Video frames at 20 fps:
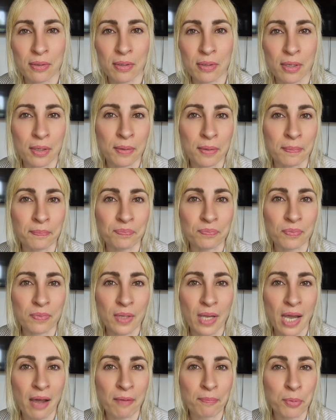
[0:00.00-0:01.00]

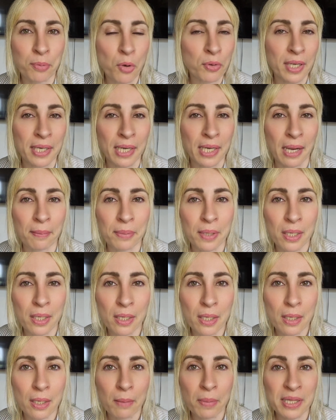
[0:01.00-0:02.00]
have broken up,
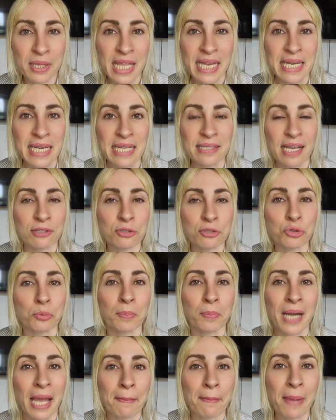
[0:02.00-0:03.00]
but they need that
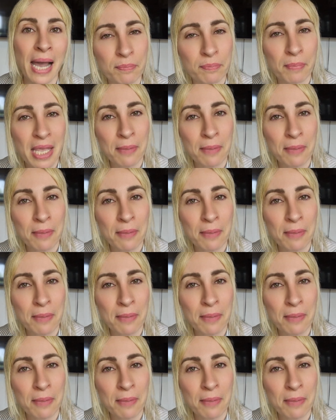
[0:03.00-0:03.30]
supply back.